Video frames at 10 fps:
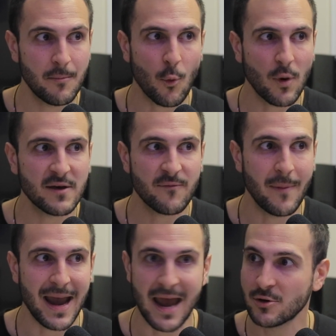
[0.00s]
But what if
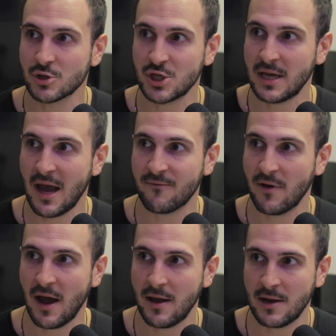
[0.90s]
my energy
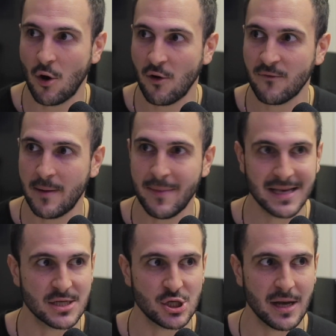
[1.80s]
in all of my
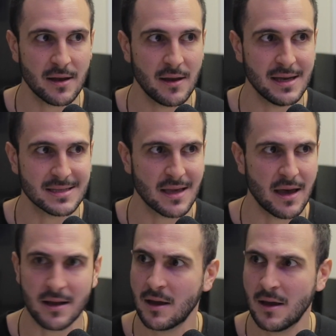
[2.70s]
messaging is
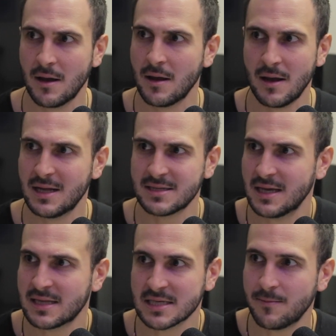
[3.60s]
like,
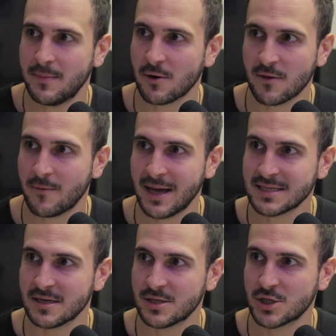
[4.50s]
it doesn't mirror the
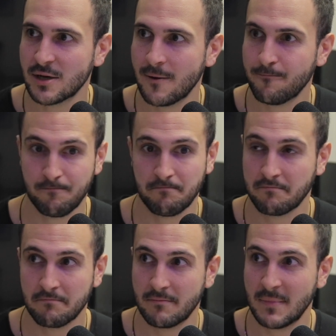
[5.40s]
message. Yeah.
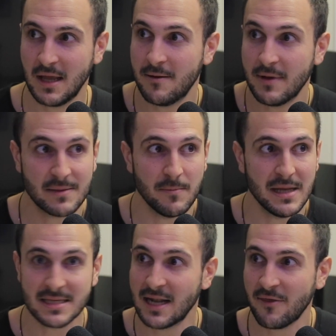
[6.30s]
It
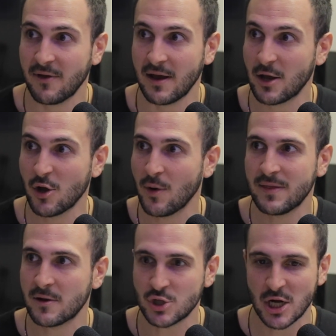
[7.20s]
means nothing. I could go in
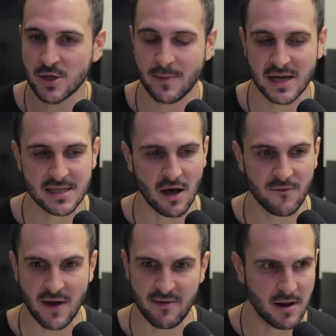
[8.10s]
there judging
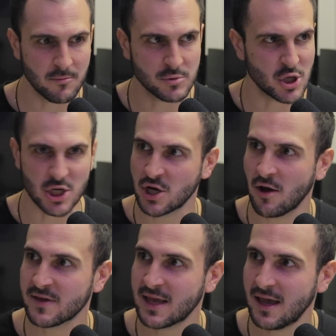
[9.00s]
myself, and then I'm judging
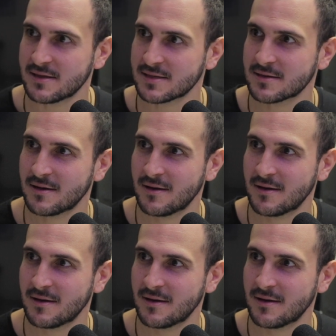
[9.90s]
all the kids.